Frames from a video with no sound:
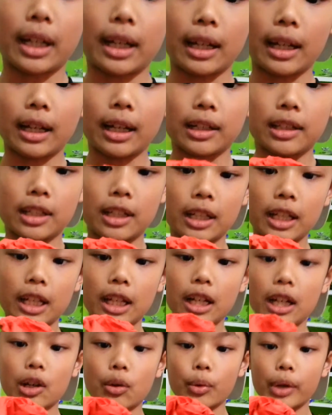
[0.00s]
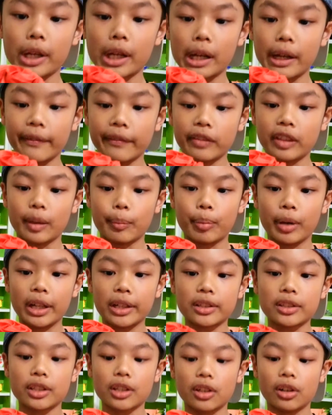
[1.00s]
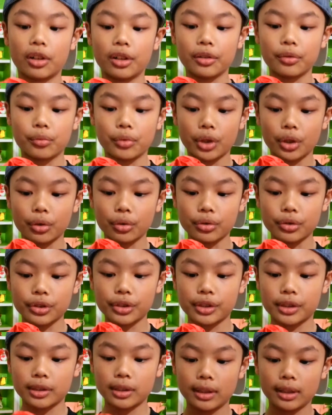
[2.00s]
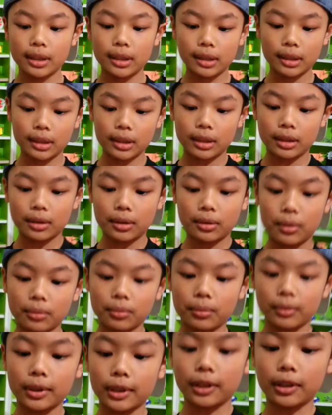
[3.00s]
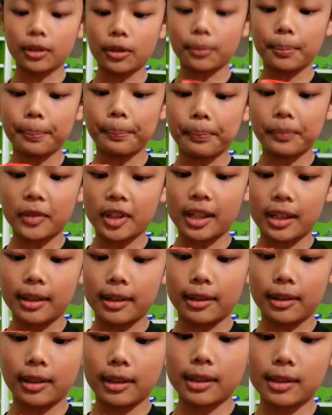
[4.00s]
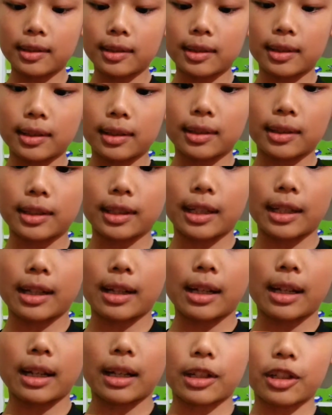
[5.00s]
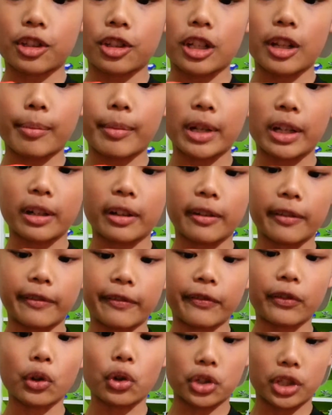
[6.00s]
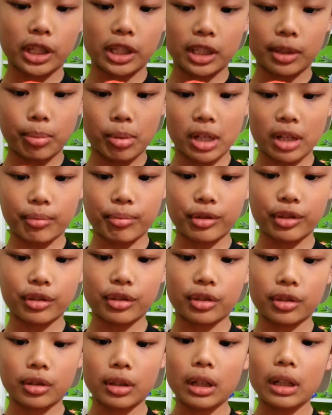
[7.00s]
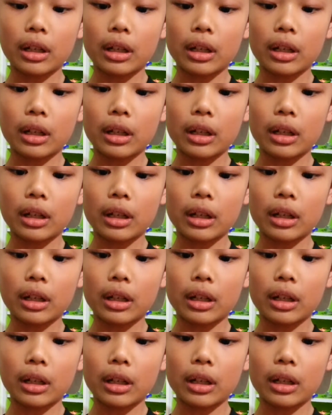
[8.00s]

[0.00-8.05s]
And here we have the pentagon rose. Well, this is actually made of 4 sheets of papers.